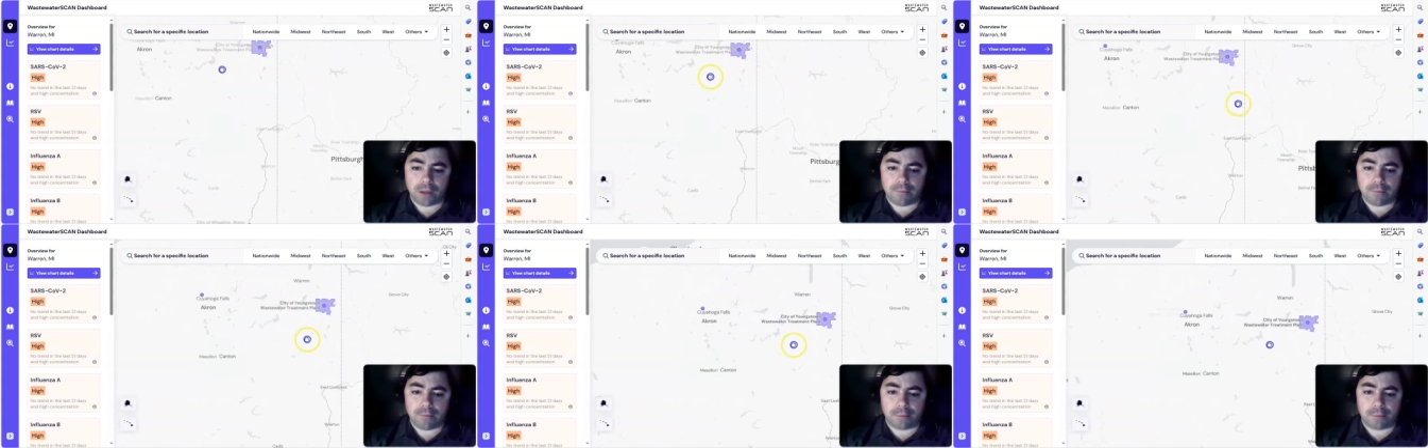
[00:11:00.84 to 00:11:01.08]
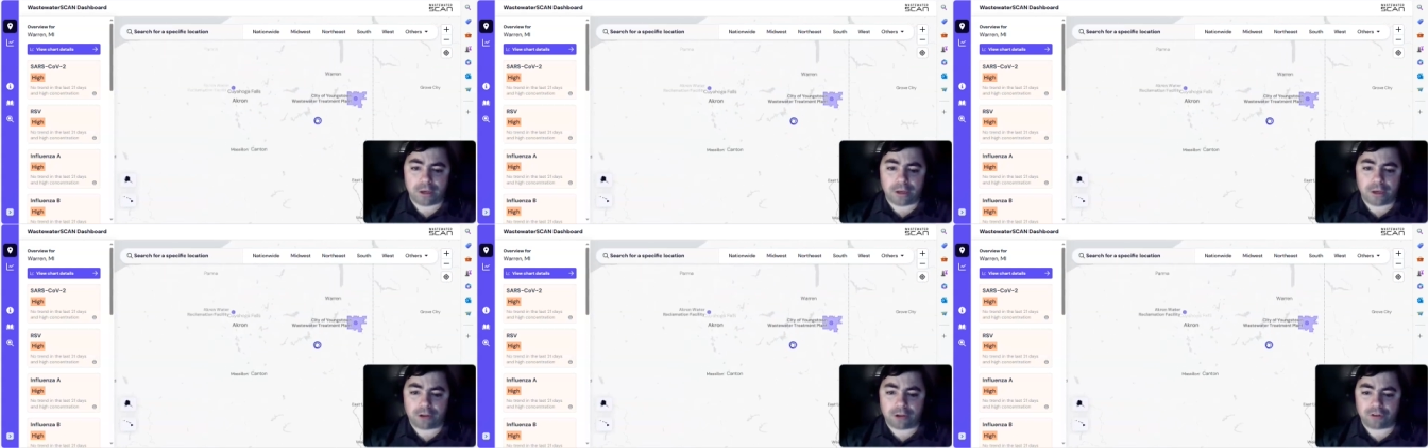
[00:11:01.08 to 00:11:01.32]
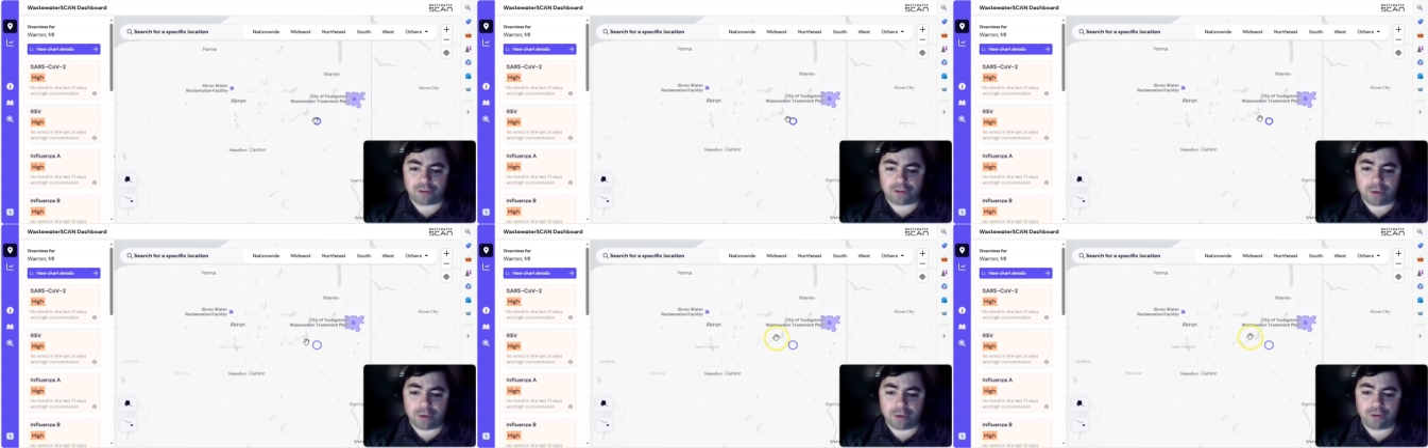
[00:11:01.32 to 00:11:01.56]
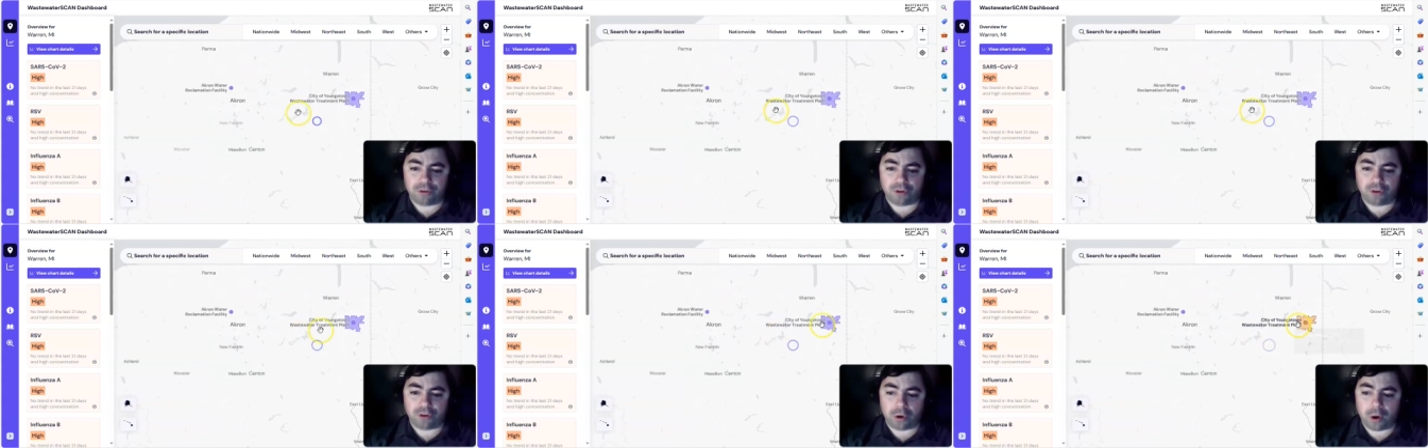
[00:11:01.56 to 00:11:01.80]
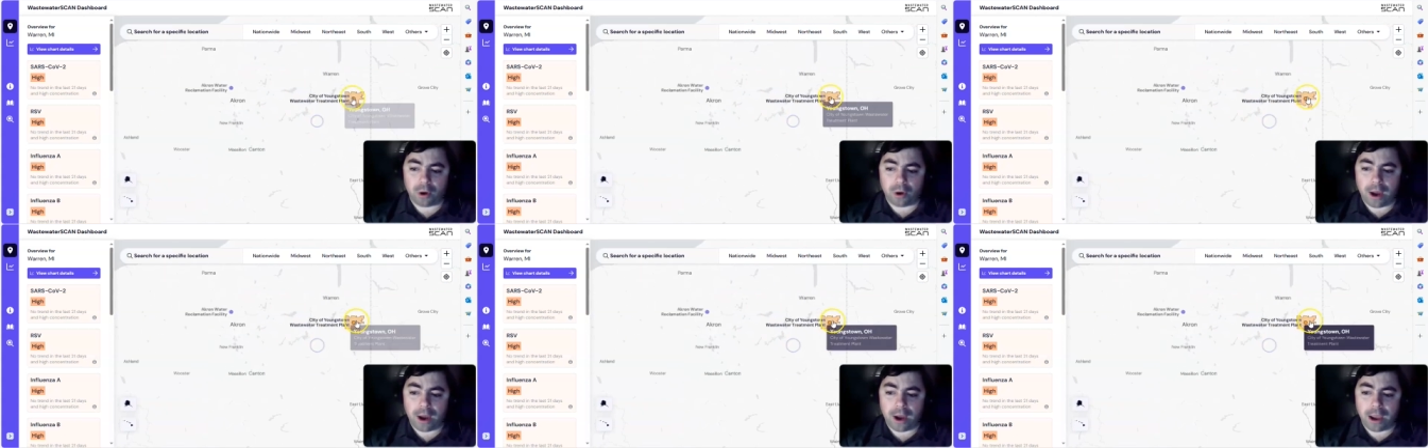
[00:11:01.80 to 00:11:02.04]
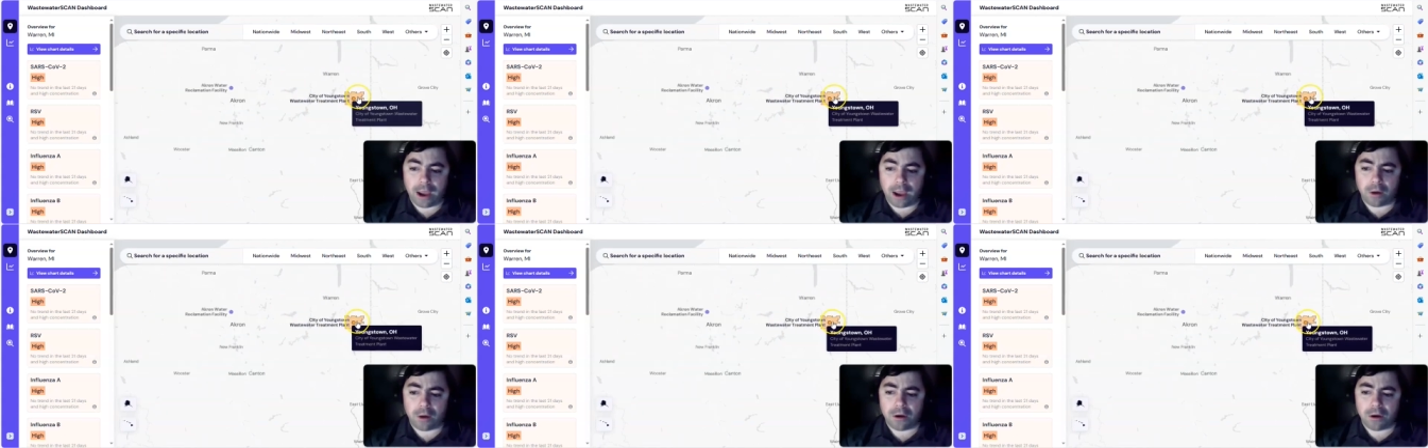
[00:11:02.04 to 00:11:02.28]
Remember yesterday we showed
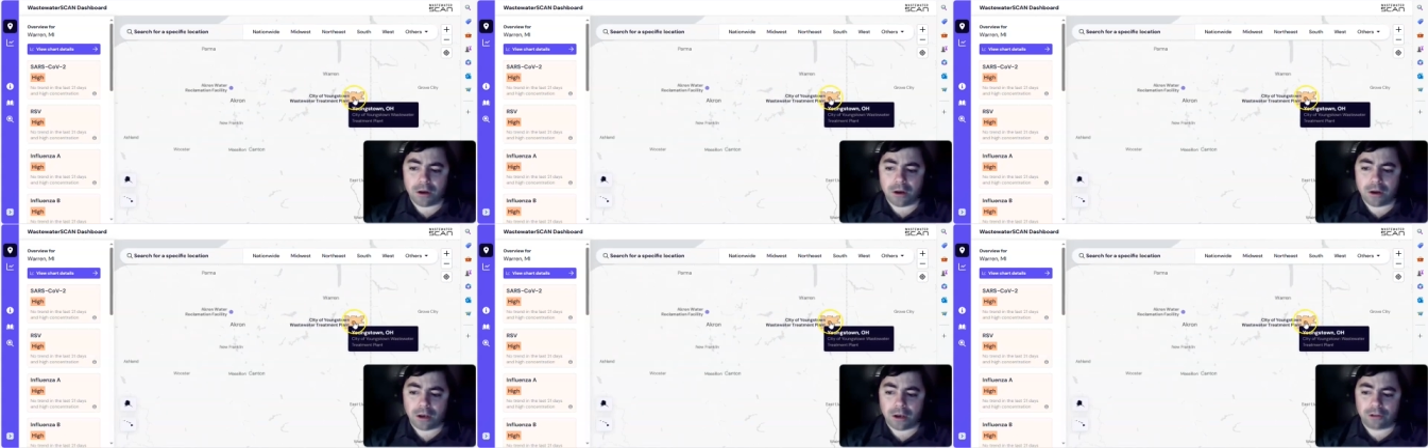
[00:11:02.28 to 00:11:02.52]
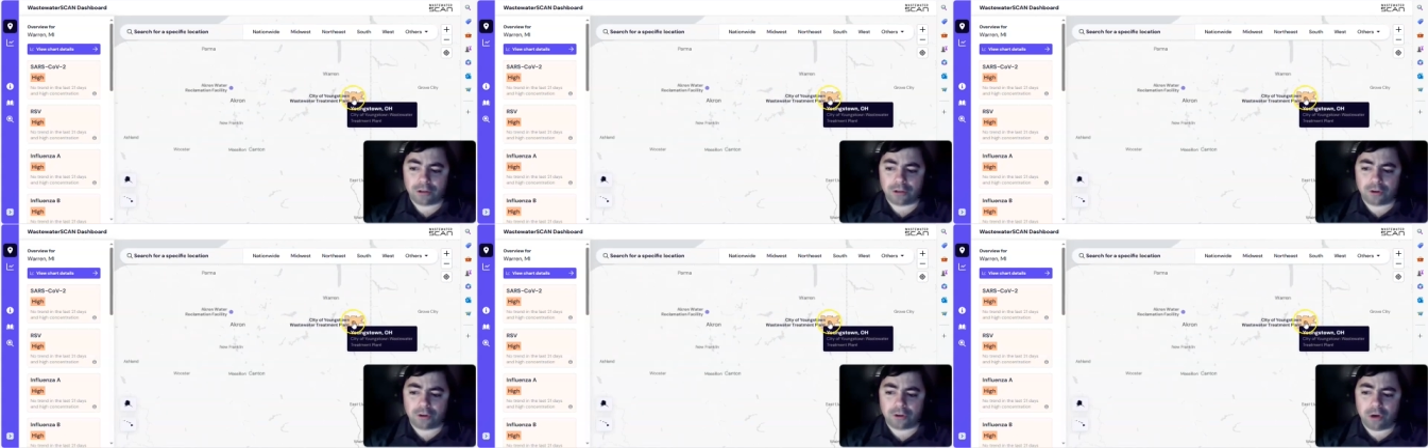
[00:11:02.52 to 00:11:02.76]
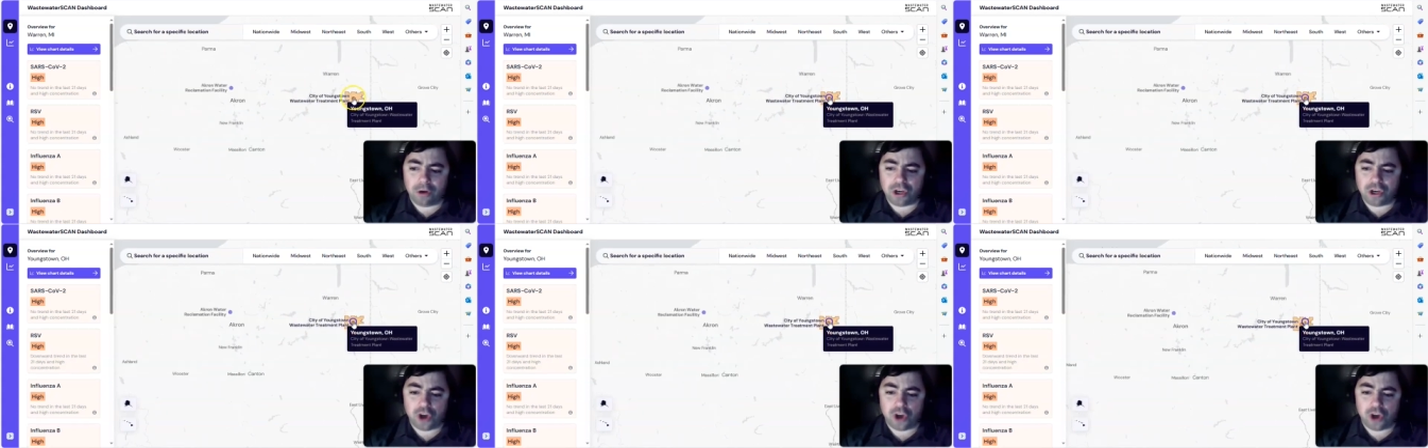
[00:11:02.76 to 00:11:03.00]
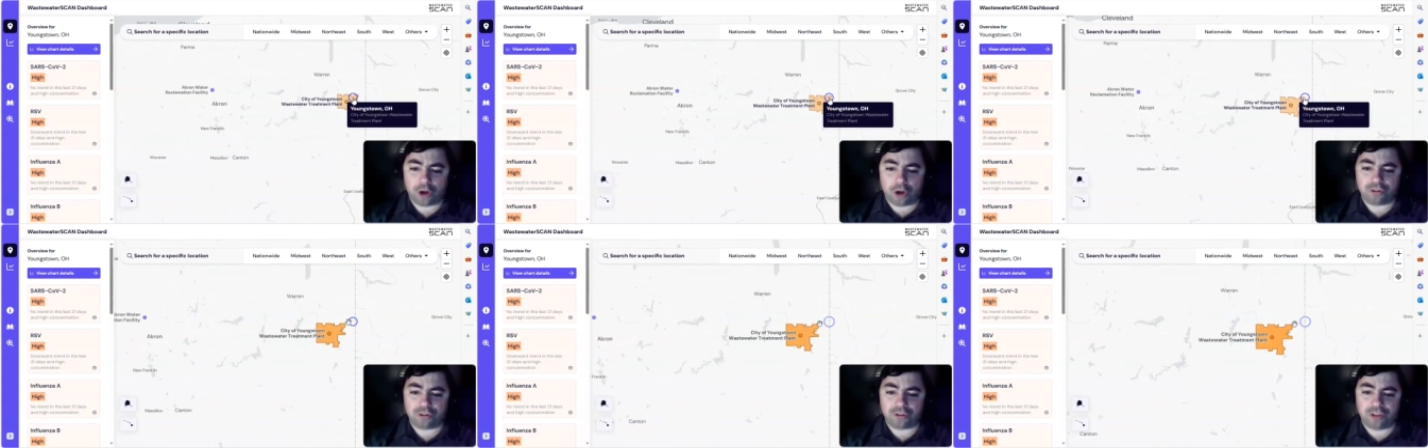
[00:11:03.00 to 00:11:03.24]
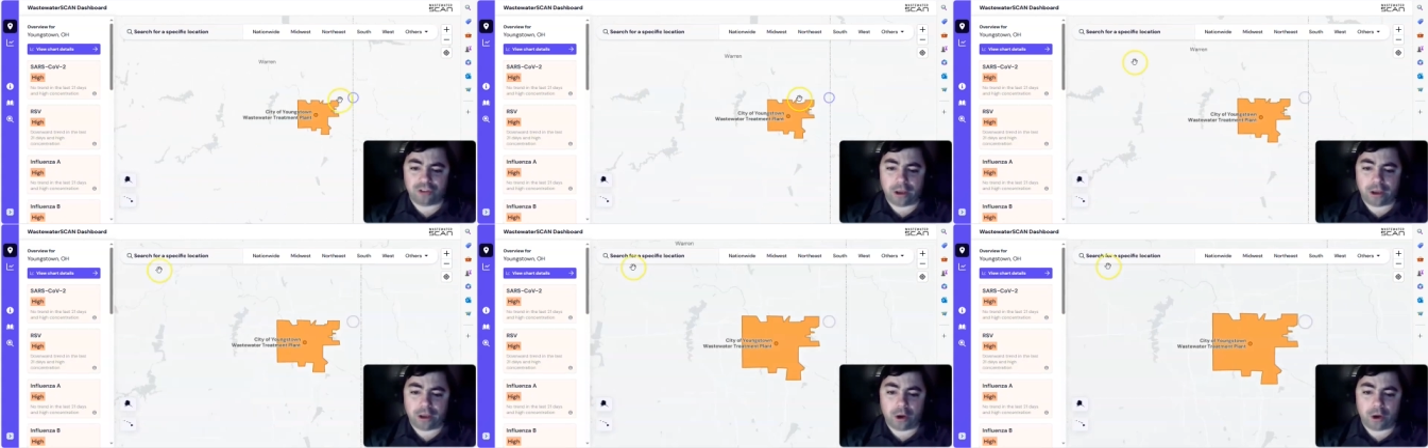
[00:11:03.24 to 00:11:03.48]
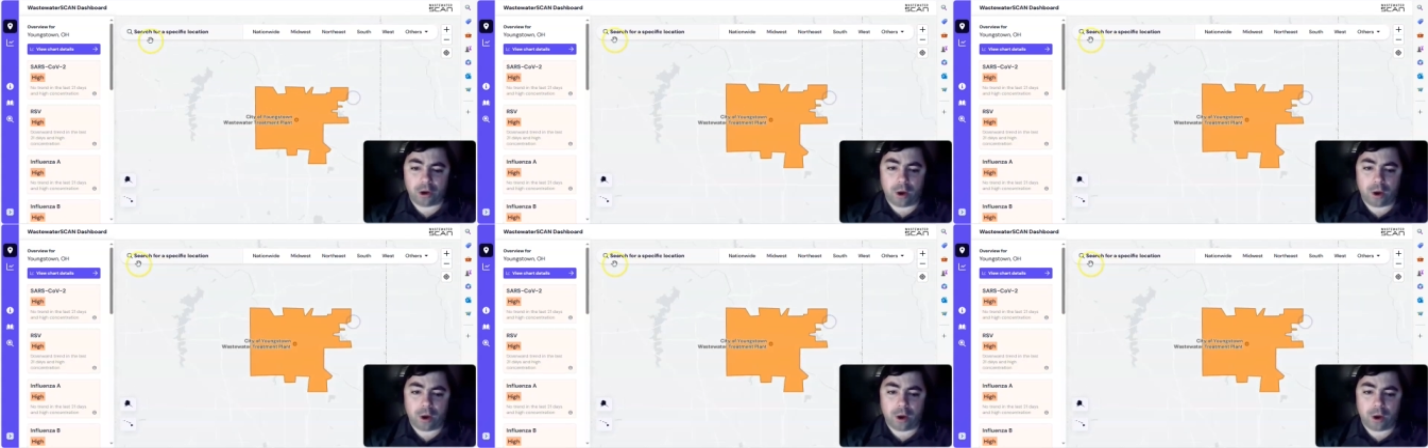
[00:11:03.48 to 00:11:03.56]
Ohio? Let's go to Youngstown,